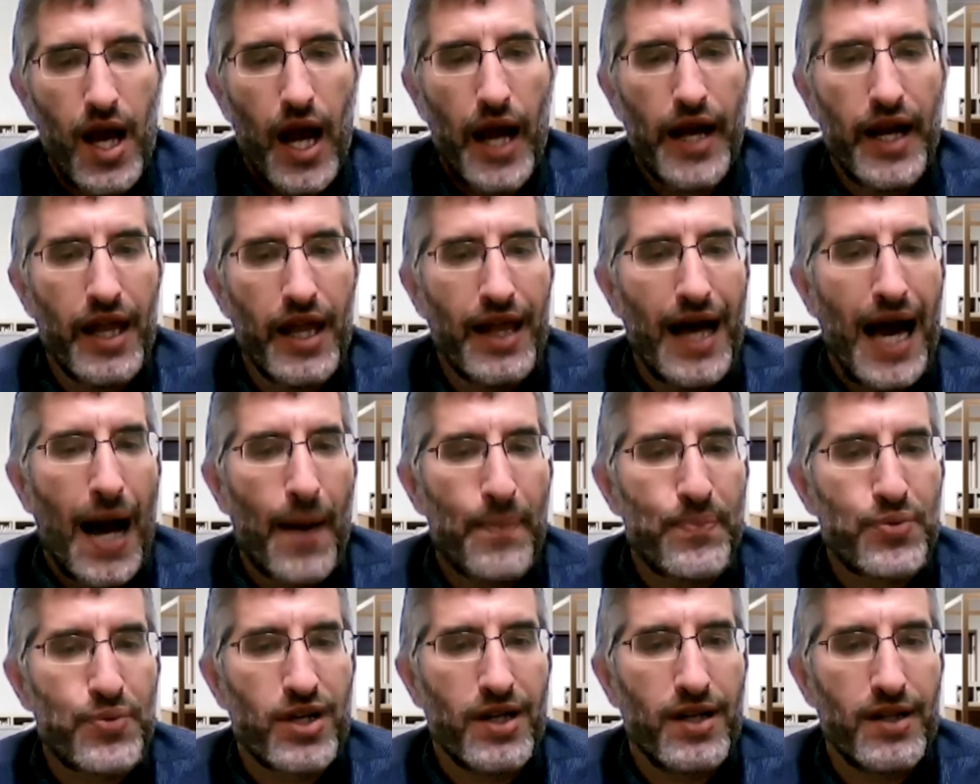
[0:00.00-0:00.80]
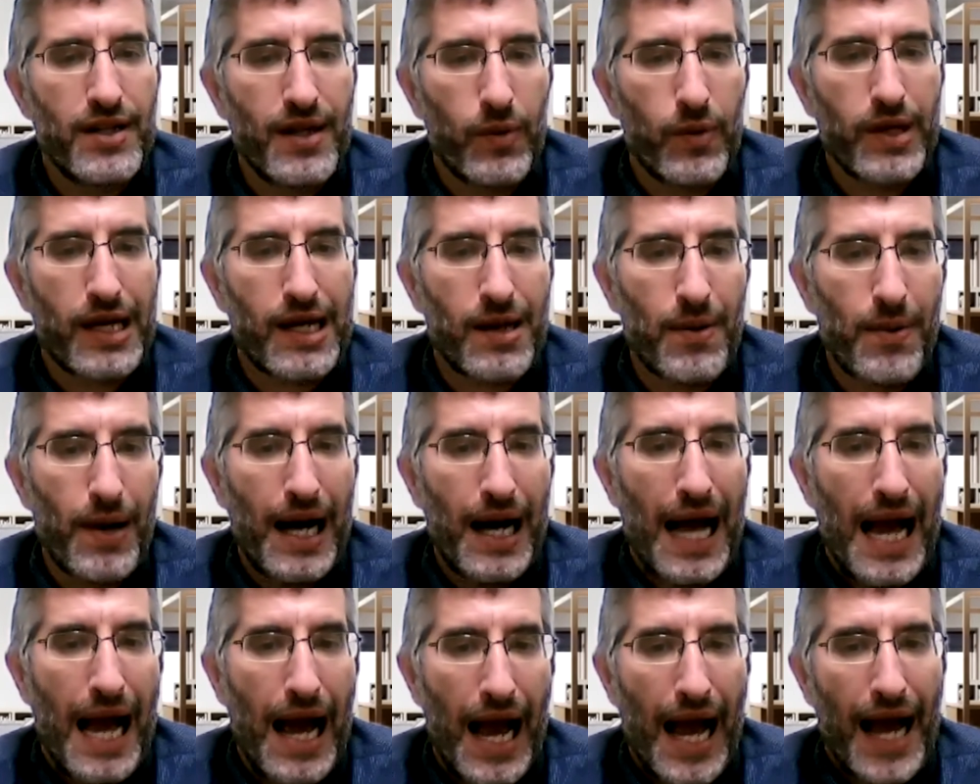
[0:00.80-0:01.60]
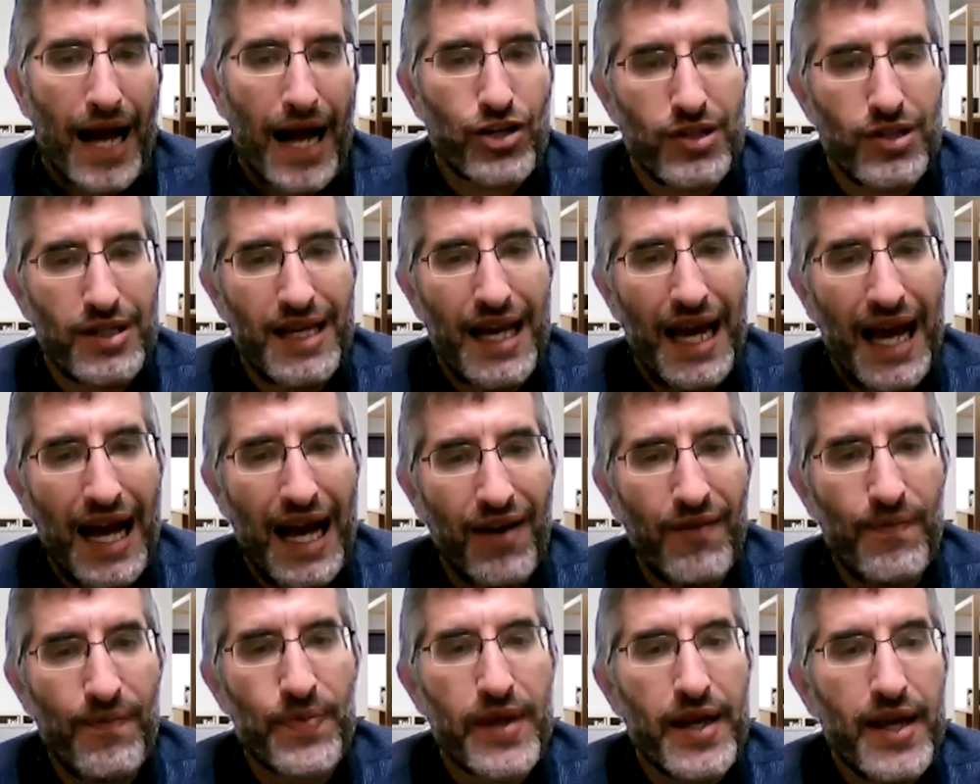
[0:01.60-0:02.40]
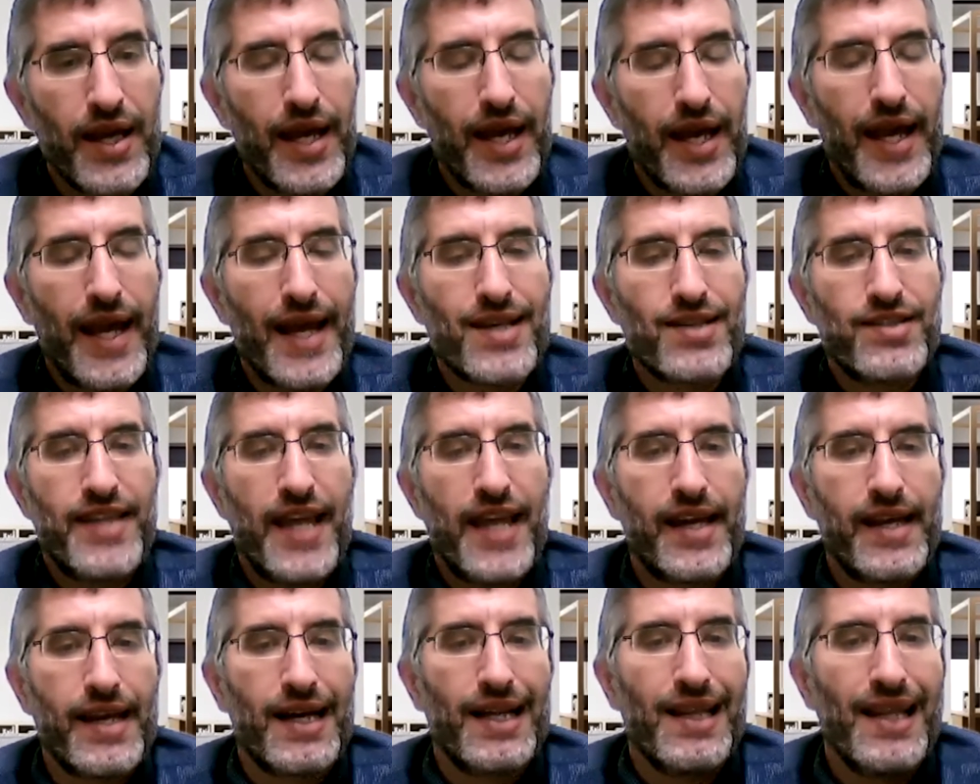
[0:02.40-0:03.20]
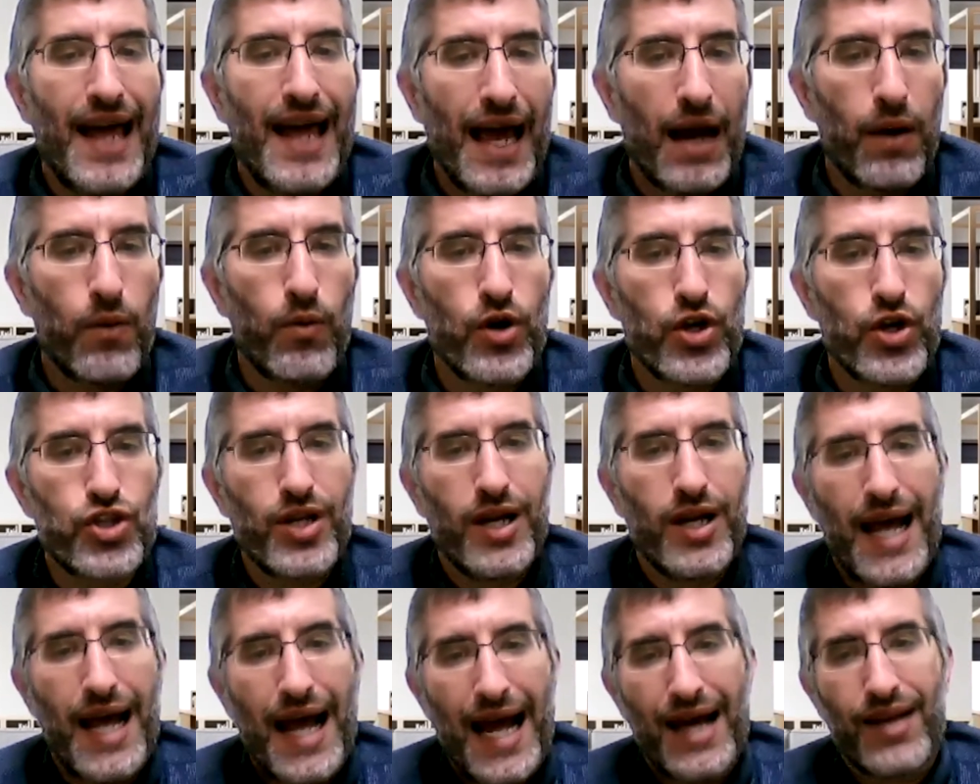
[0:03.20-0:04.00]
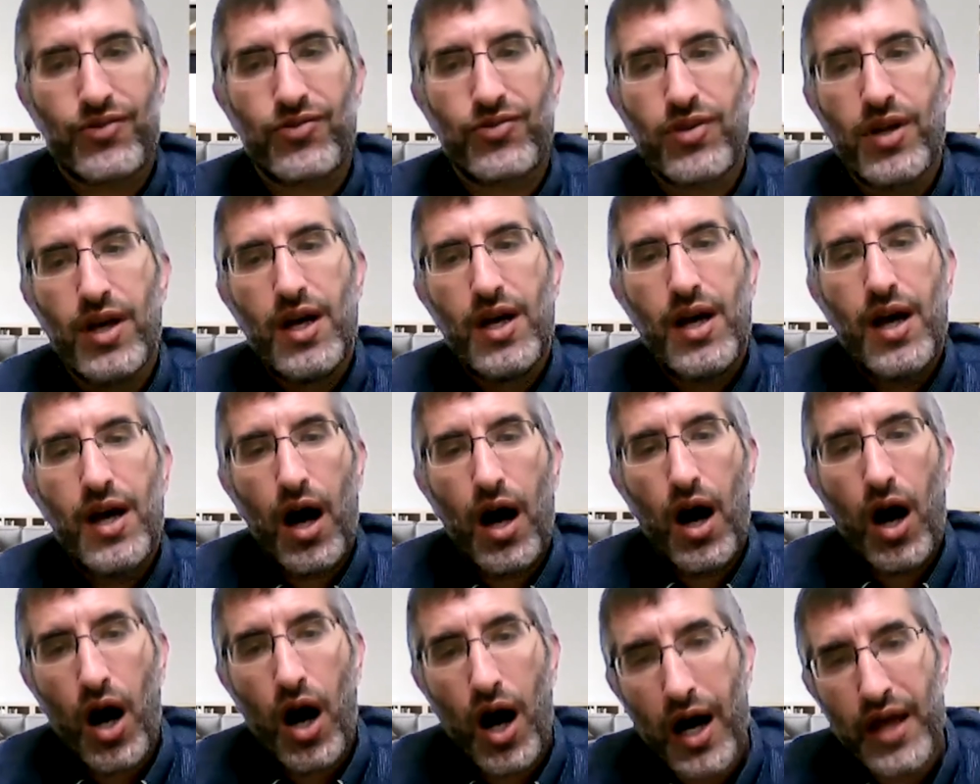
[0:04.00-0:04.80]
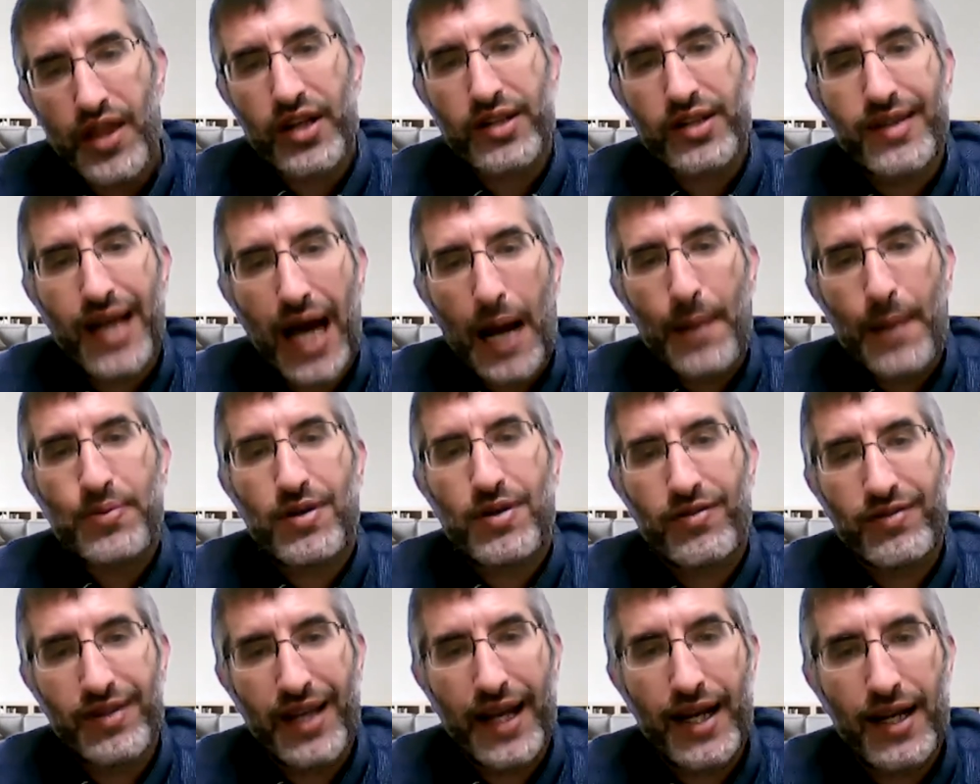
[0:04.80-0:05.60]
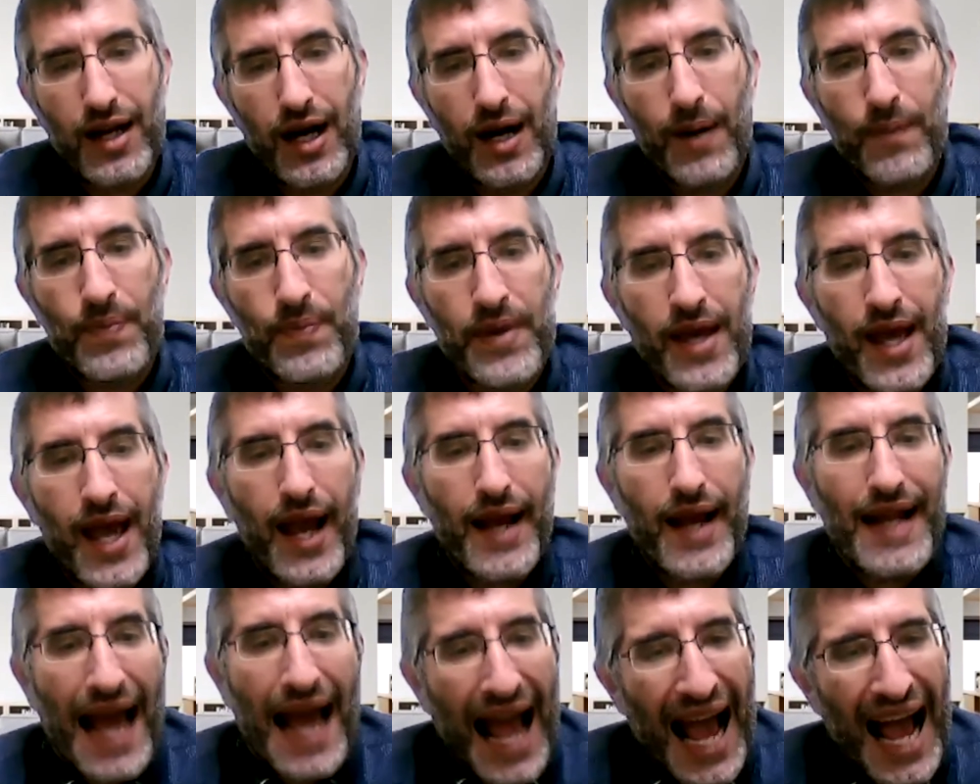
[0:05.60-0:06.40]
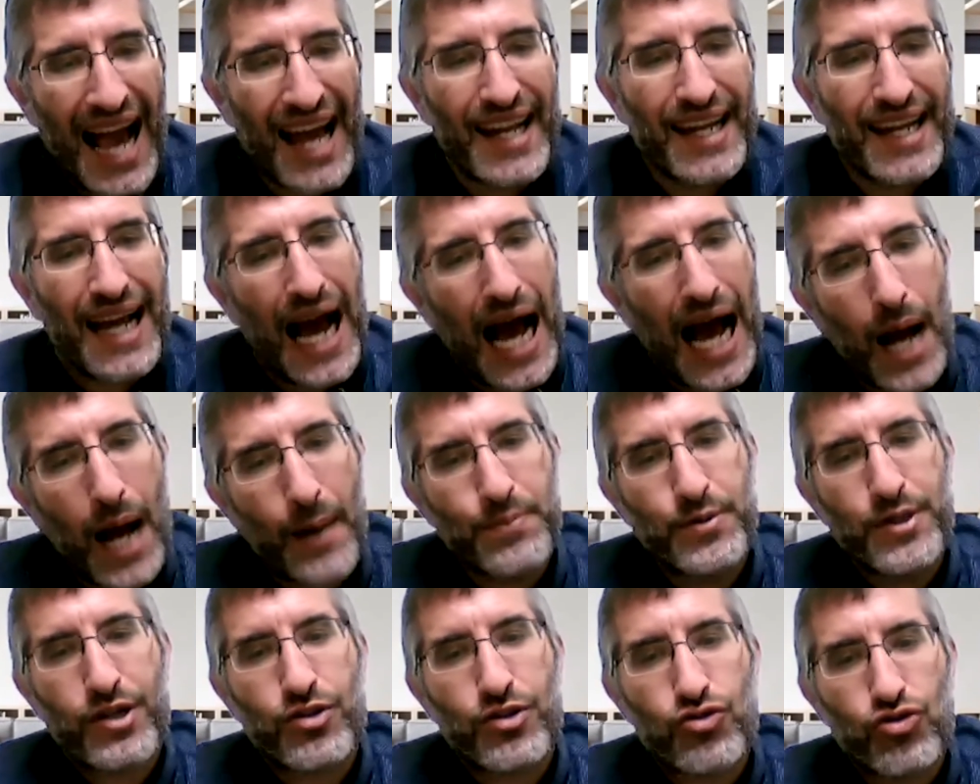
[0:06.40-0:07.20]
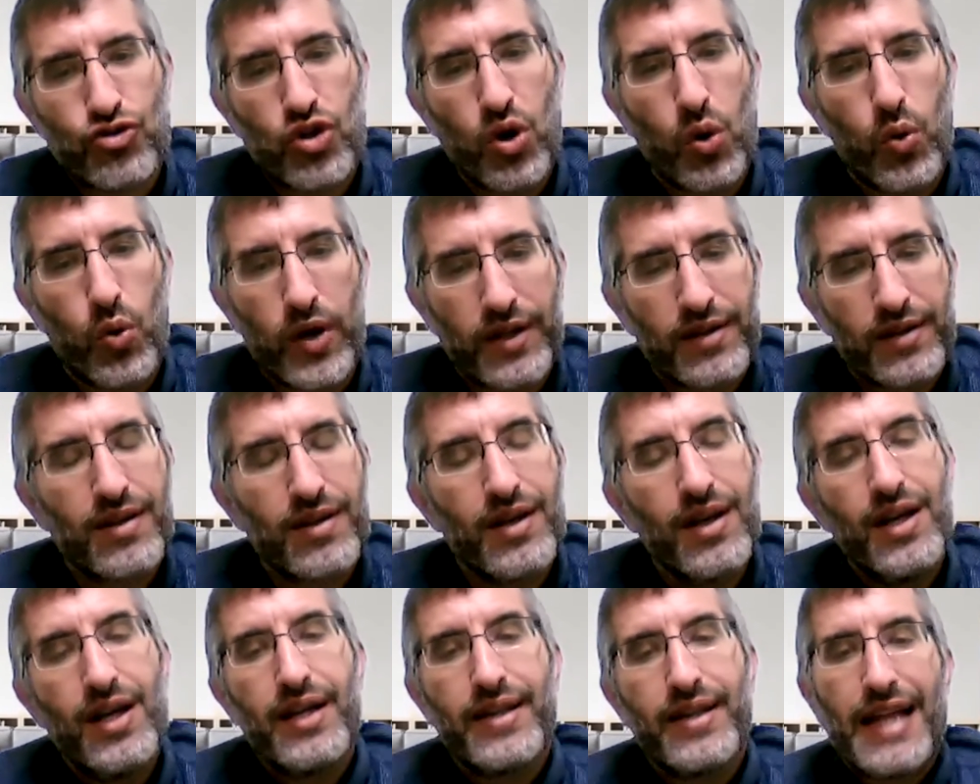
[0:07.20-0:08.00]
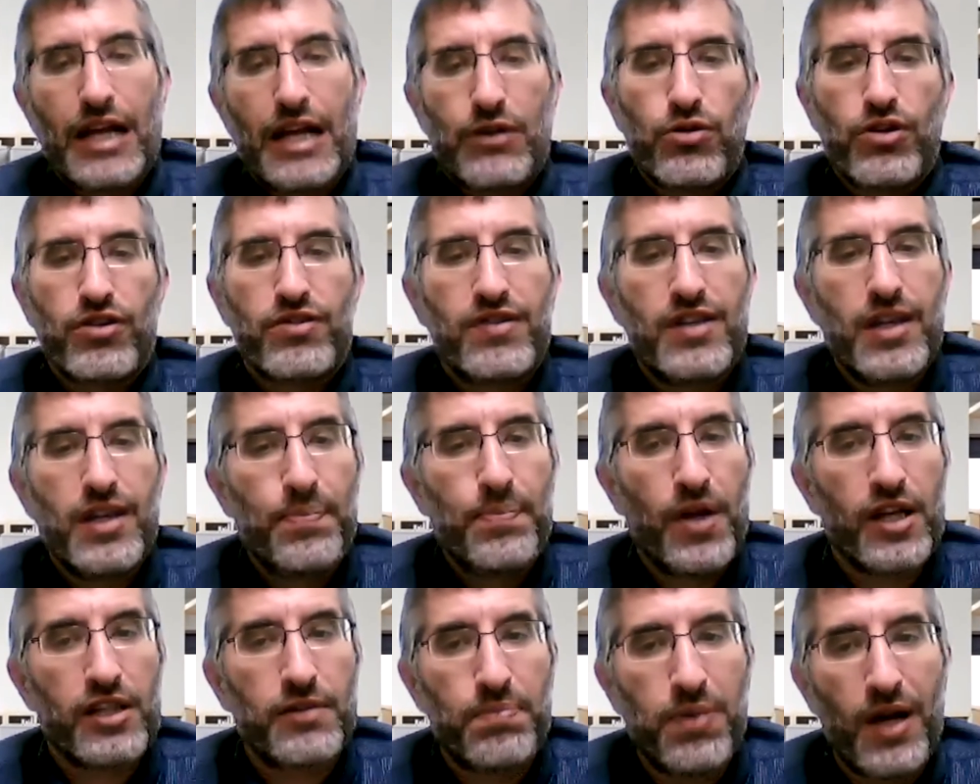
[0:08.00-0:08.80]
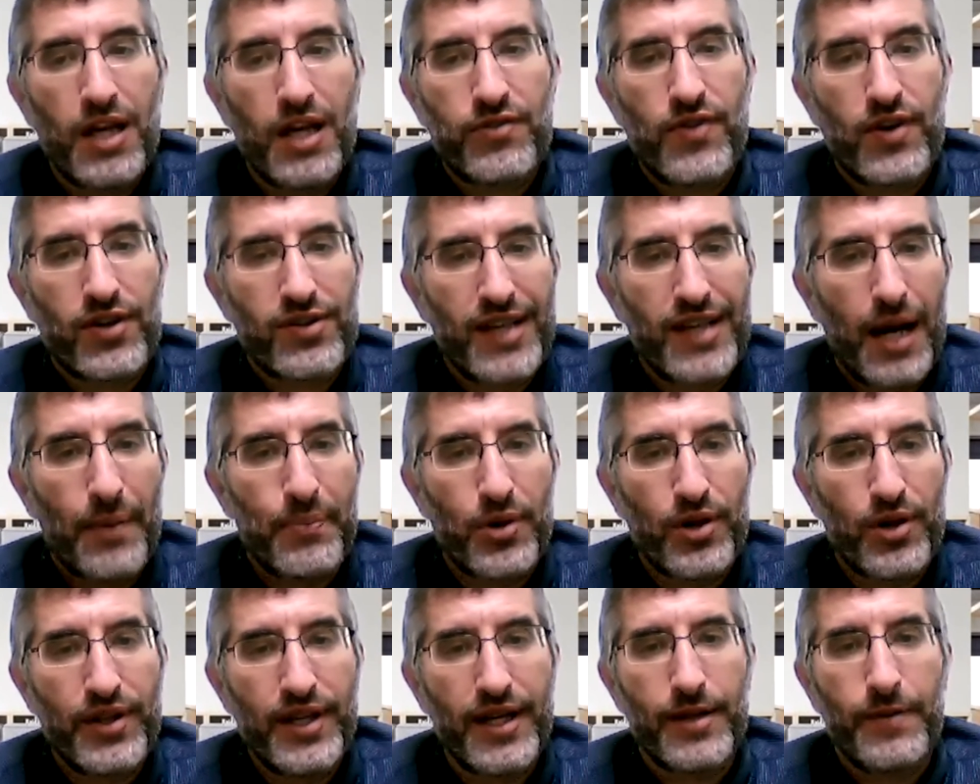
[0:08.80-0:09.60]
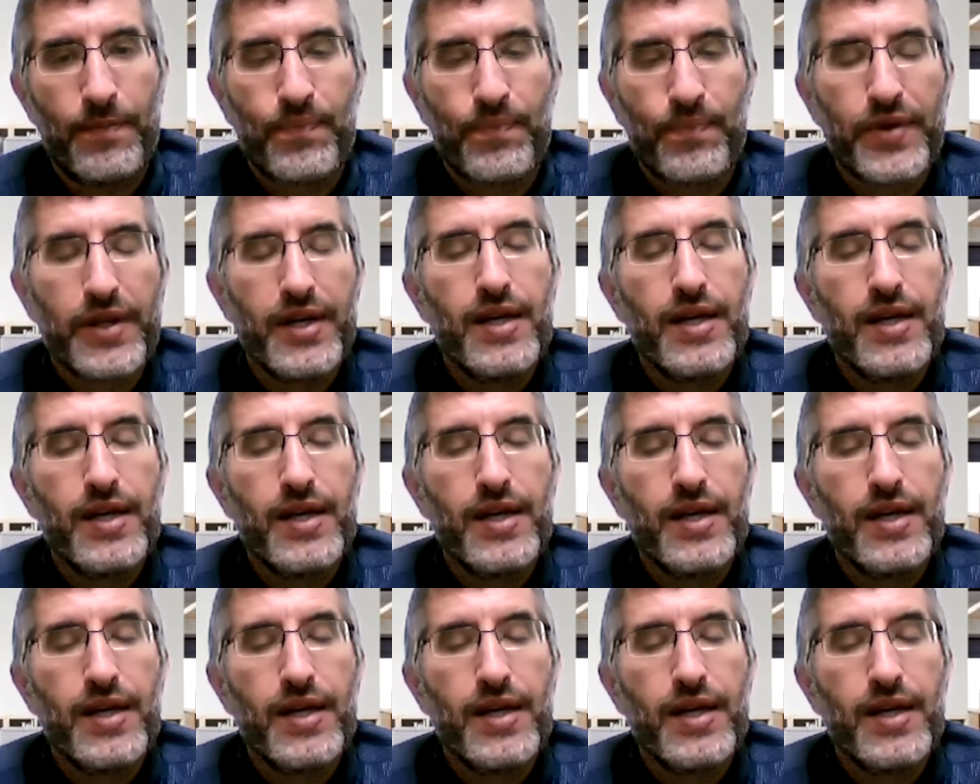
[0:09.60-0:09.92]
Another option that we can actually have is taking a language that has other types of data and adding objects to it. That's what C++, for example, did.